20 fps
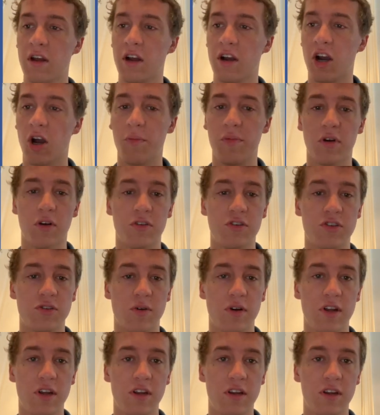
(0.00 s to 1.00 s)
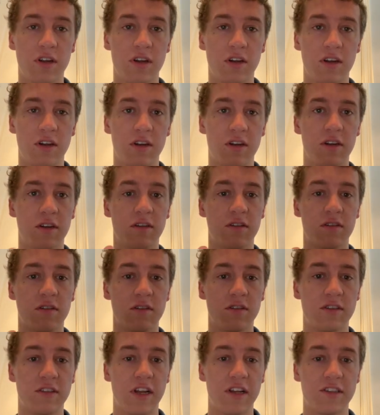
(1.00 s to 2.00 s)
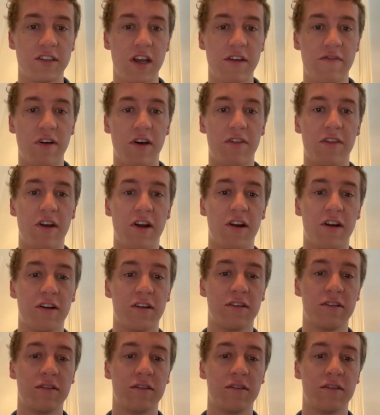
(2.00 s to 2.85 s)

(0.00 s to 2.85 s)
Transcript: Hope y'all enjoyed it. Stay safe out there.